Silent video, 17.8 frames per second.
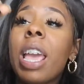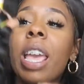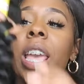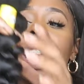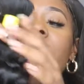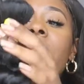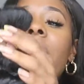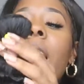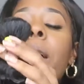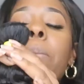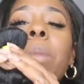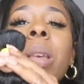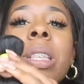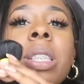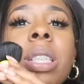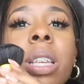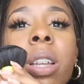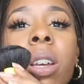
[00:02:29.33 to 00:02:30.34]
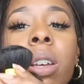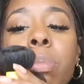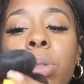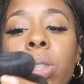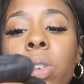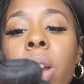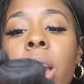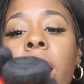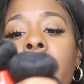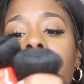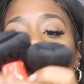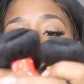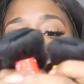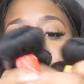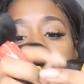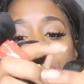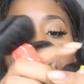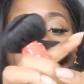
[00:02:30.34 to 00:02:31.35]
And I mixed it up, so I got
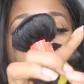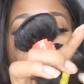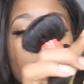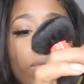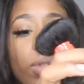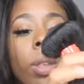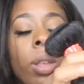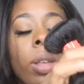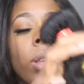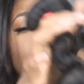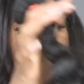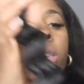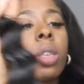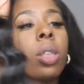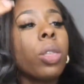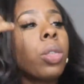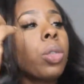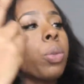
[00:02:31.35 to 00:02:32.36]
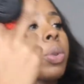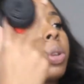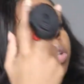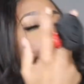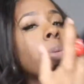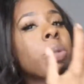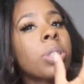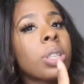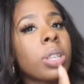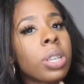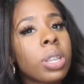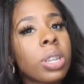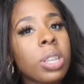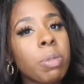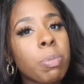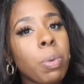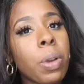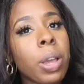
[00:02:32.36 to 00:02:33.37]
3 Brazilian
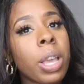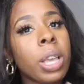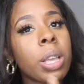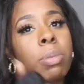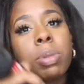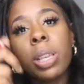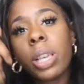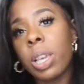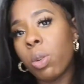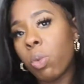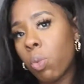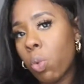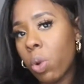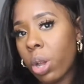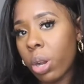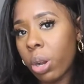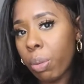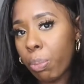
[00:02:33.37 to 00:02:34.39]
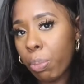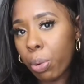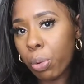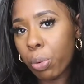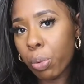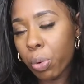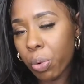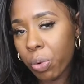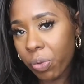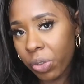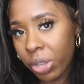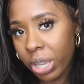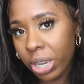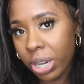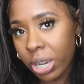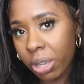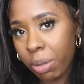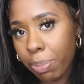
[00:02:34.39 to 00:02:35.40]
Deep Waves and 1
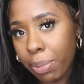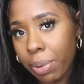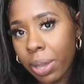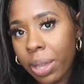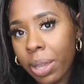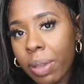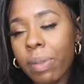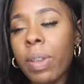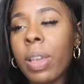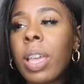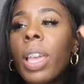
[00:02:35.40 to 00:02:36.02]
Peruvian Deep Wave.